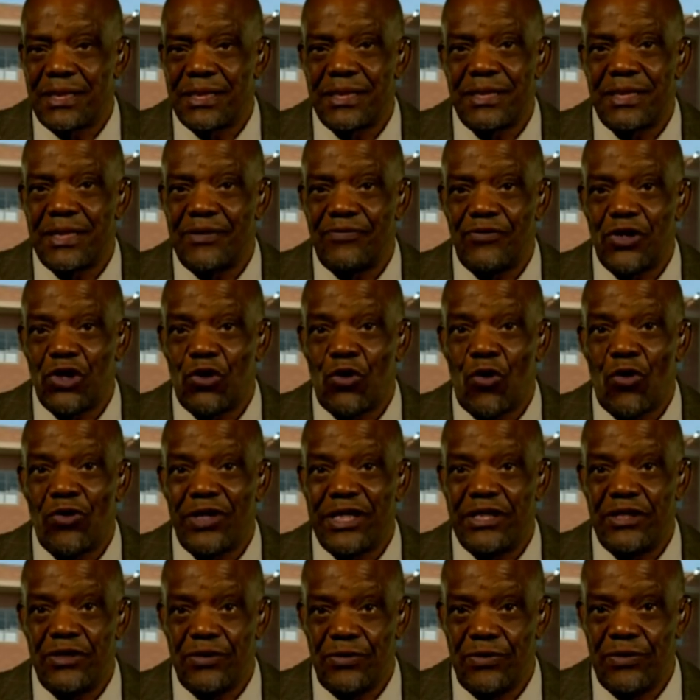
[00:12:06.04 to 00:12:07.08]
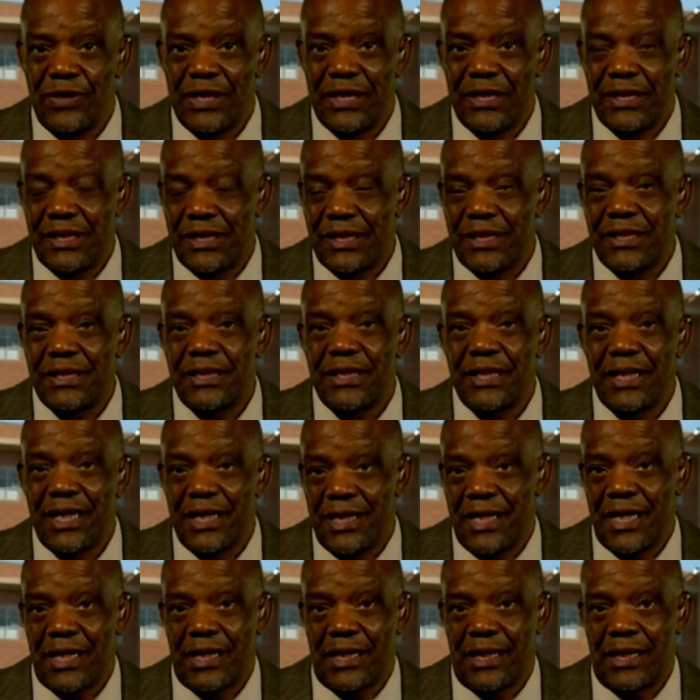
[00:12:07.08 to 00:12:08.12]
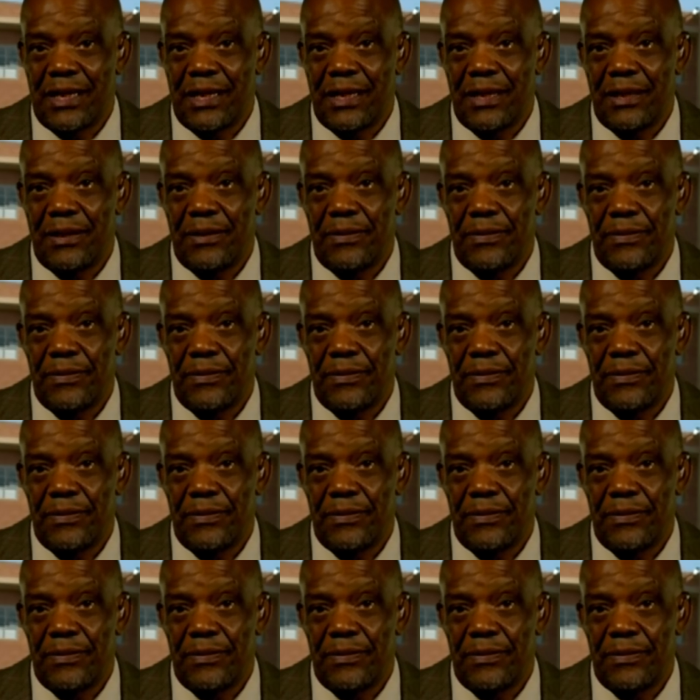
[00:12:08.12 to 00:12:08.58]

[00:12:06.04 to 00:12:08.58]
I just have to continue insisting and nagging.